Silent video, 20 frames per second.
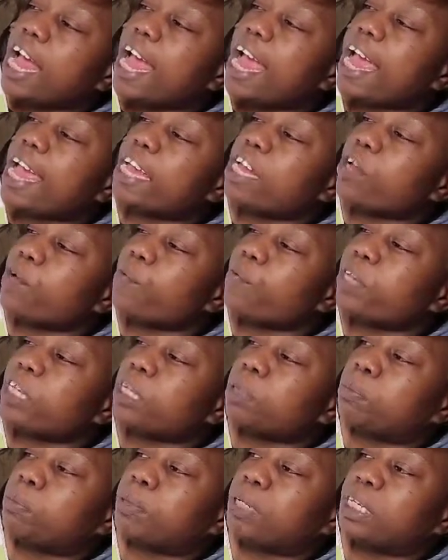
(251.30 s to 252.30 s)
Ada
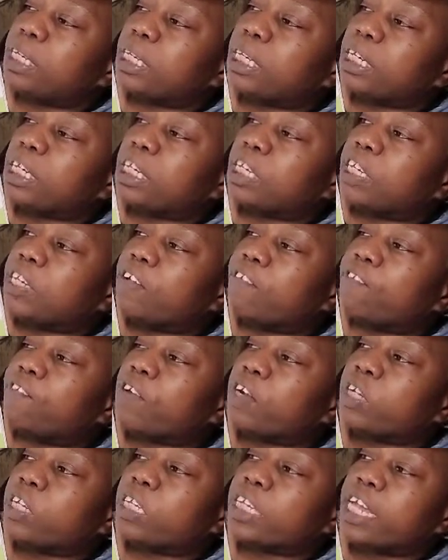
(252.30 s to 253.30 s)
was busy the
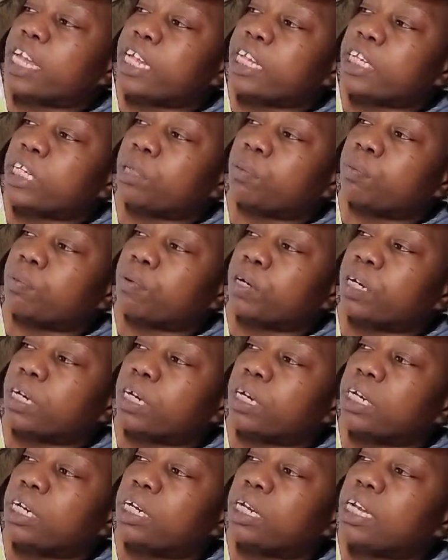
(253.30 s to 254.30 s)
first day of
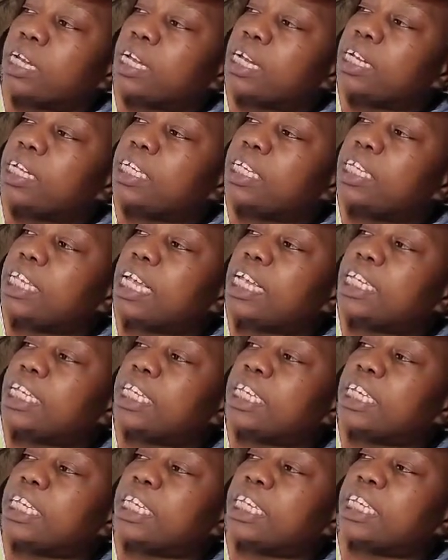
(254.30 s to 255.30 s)
spring,
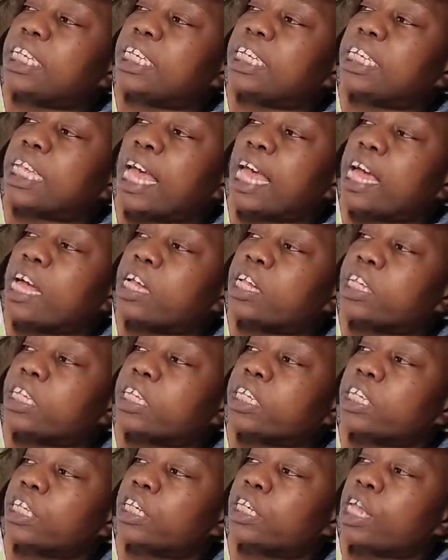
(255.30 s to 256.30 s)
testing the
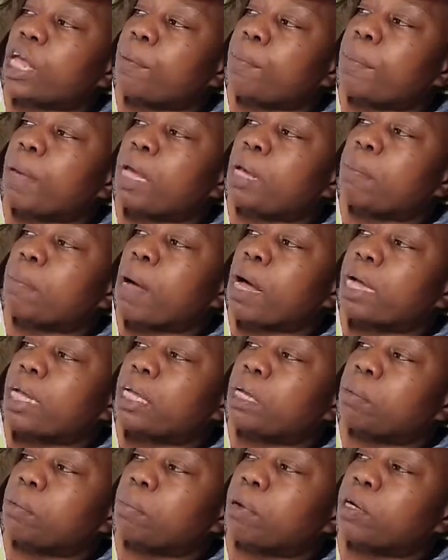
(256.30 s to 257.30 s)
sounds that make
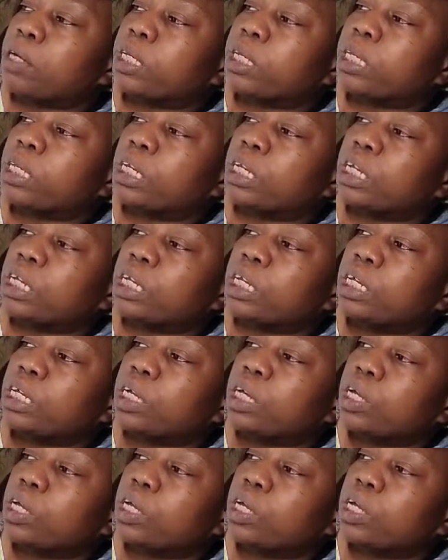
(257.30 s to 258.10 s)
mockingbirds sing,